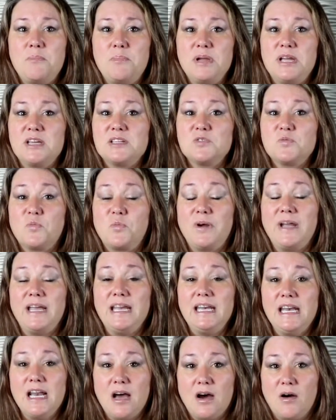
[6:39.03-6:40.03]
Because
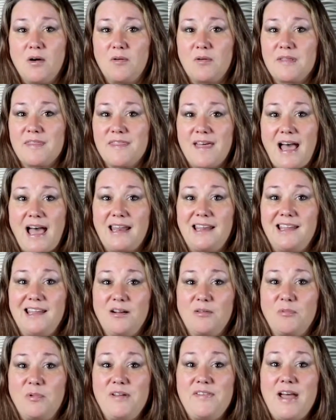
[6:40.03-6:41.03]
we know that, you
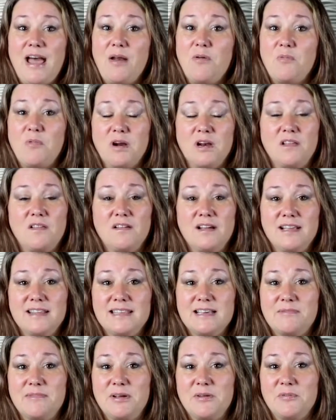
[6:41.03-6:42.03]
know, we've had one client
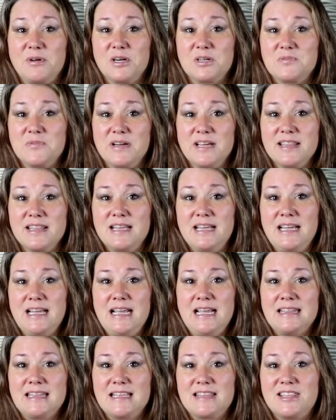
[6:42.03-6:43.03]
that we worked with
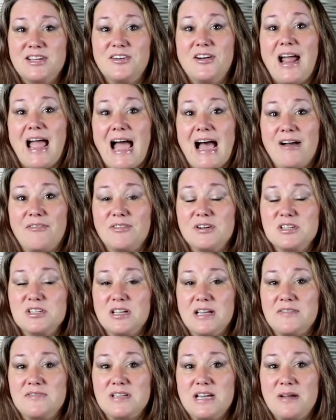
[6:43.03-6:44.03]
that their average
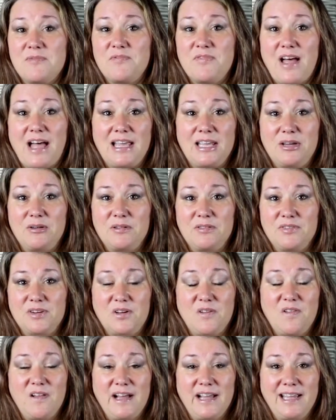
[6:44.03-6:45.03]
lifetime value of a
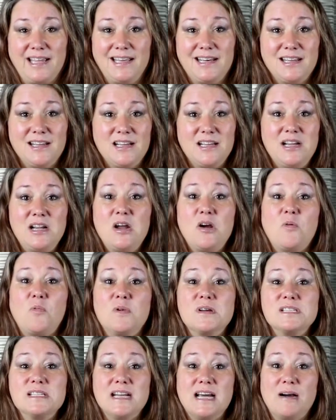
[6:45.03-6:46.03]
client
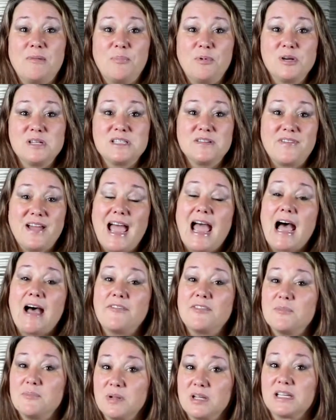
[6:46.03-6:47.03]
was in upwards of a
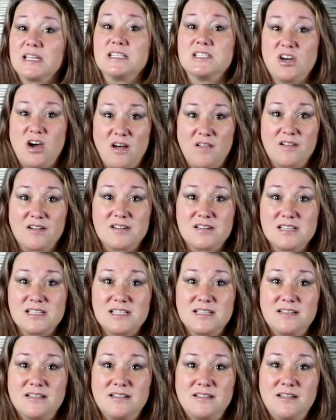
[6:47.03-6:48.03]
half a million dollars.